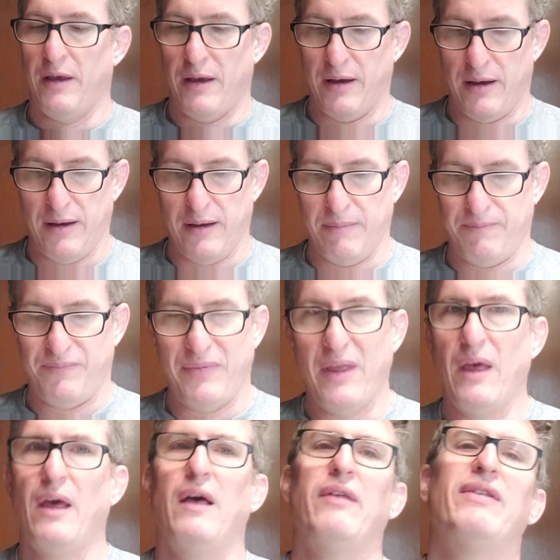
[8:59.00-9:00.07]

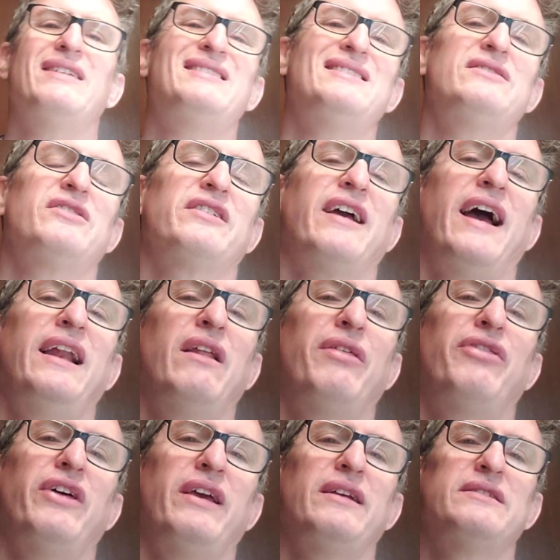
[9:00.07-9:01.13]
This is the kind
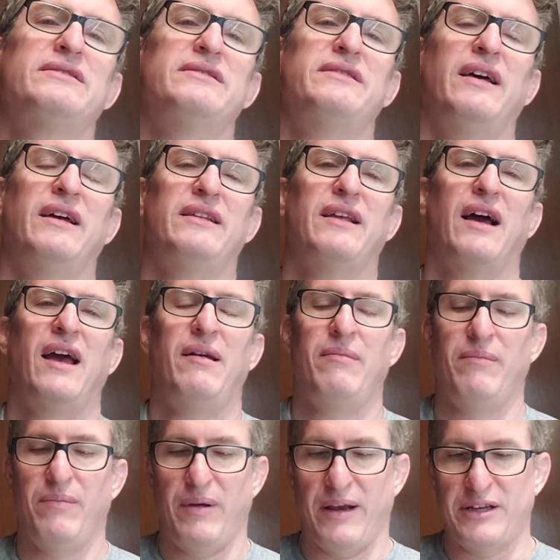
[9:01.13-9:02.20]
of things that
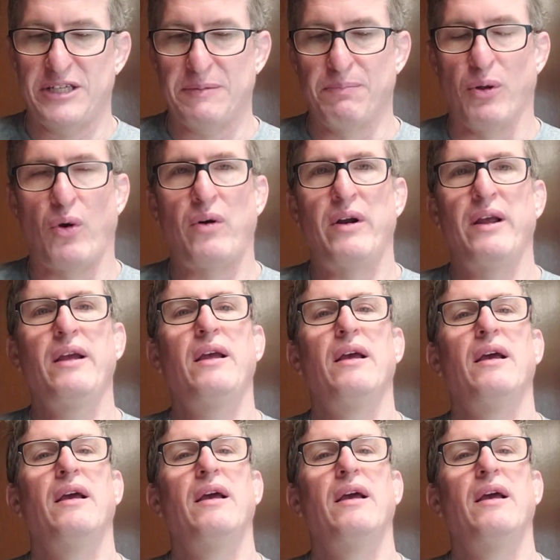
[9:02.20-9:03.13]
I'm exploring